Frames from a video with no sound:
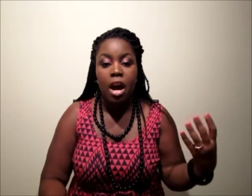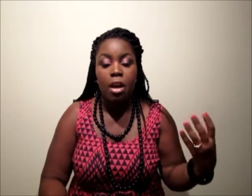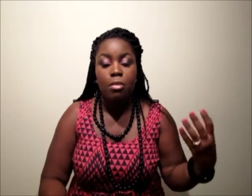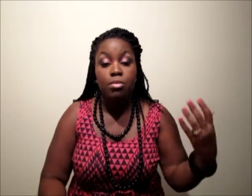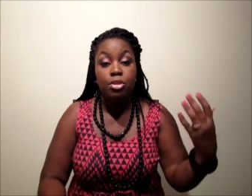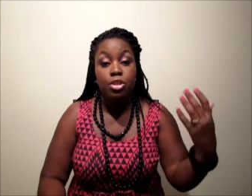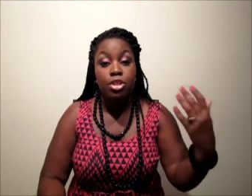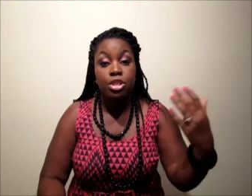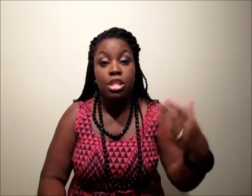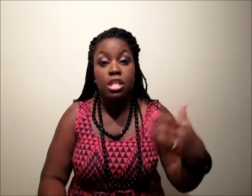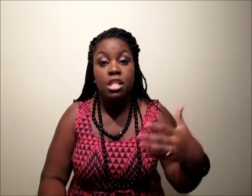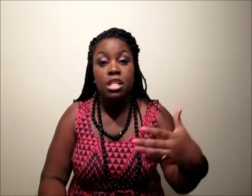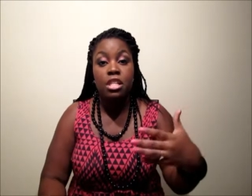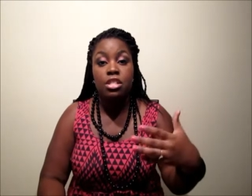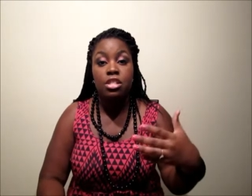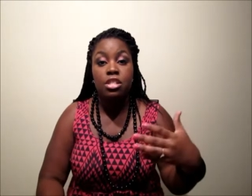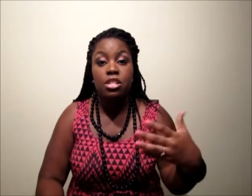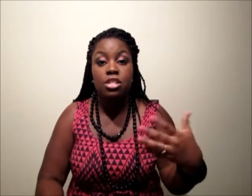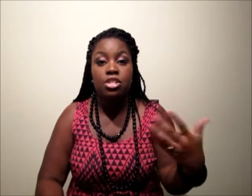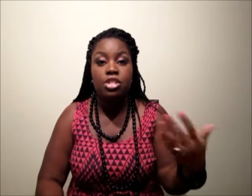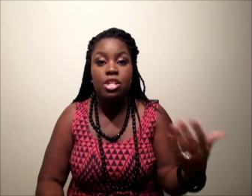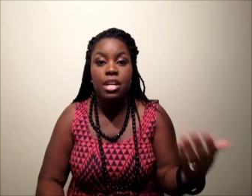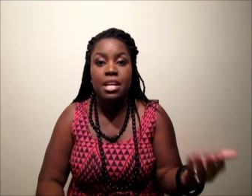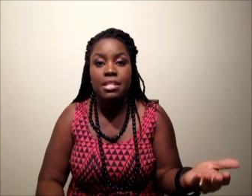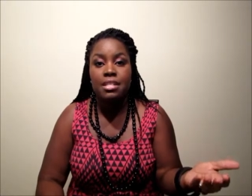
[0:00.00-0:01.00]
she
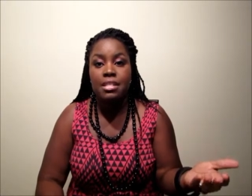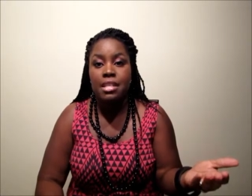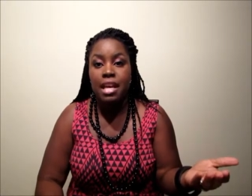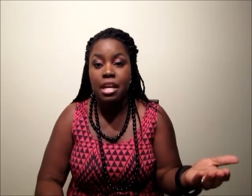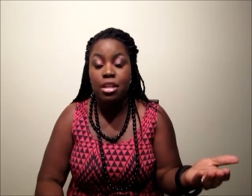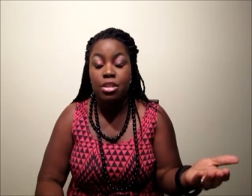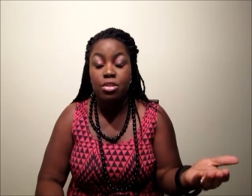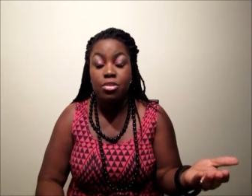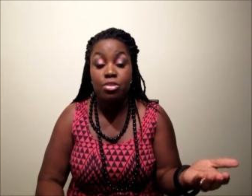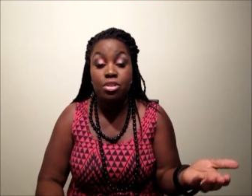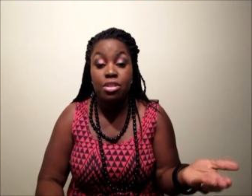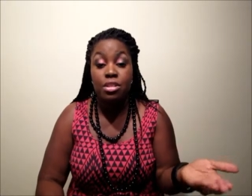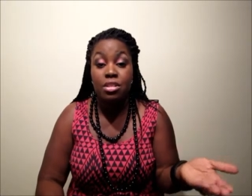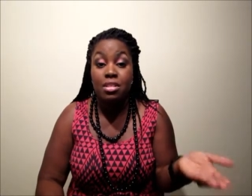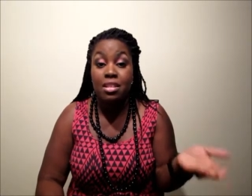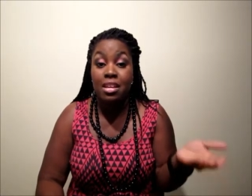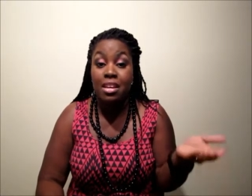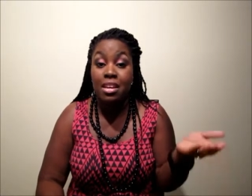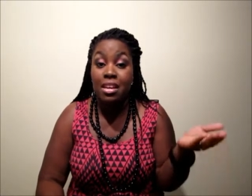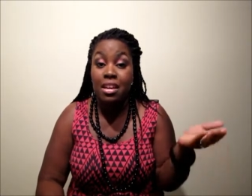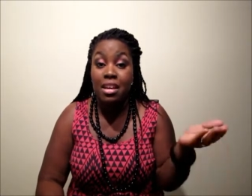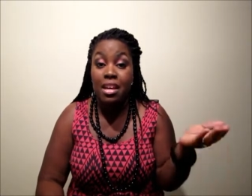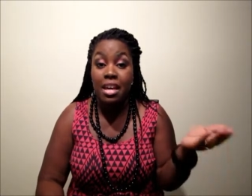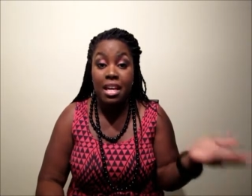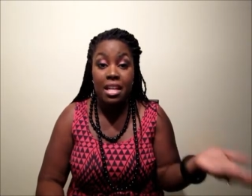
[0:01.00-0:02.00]
suggests that you just
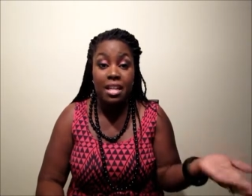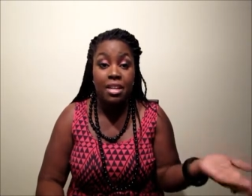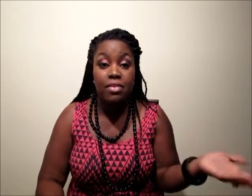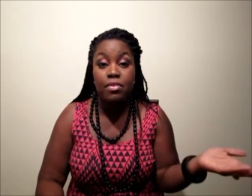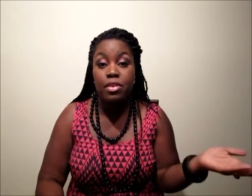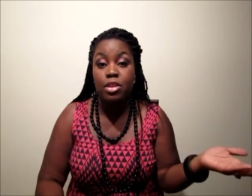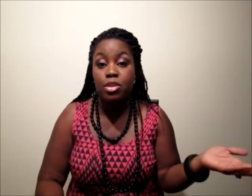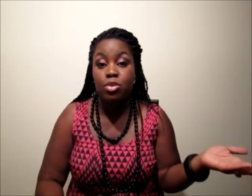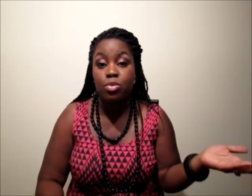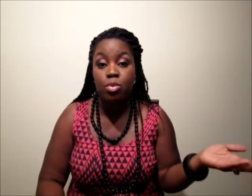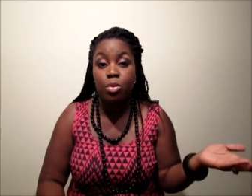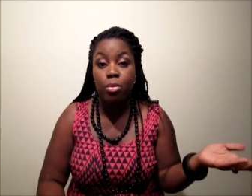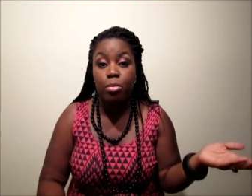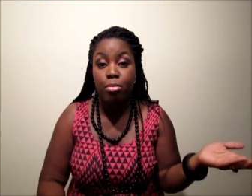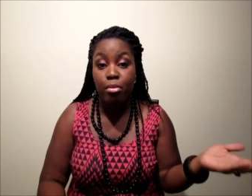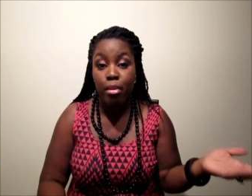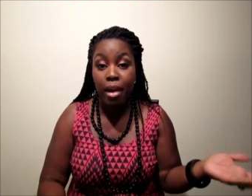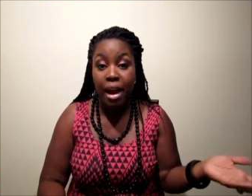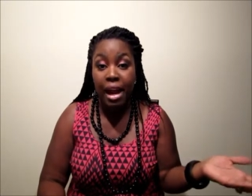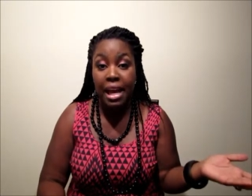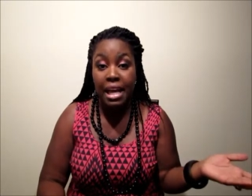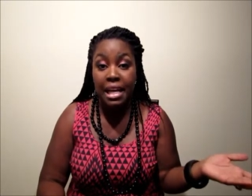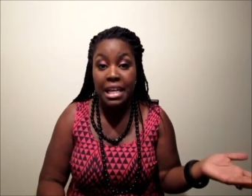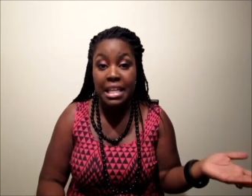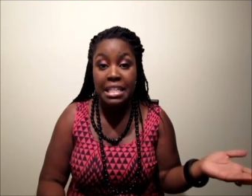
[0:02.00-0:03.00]
get individual
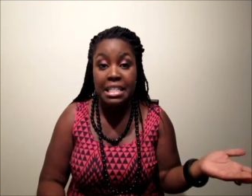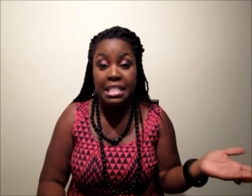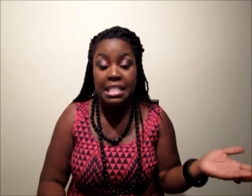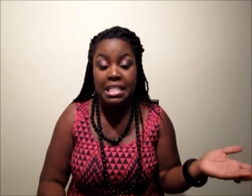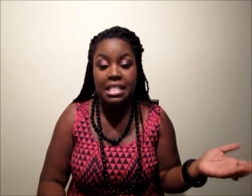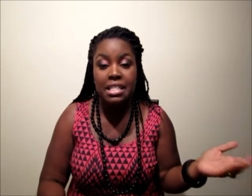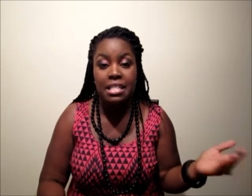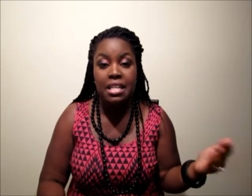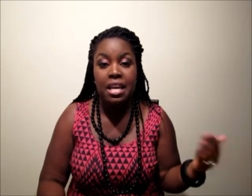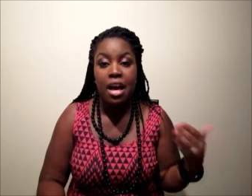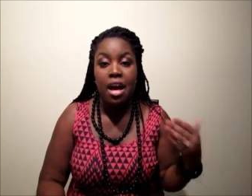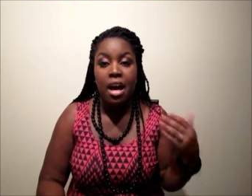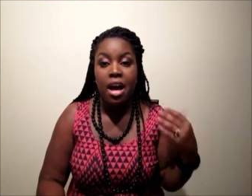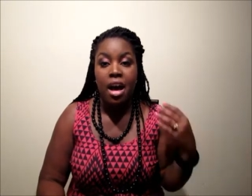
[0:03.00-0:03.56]
braids,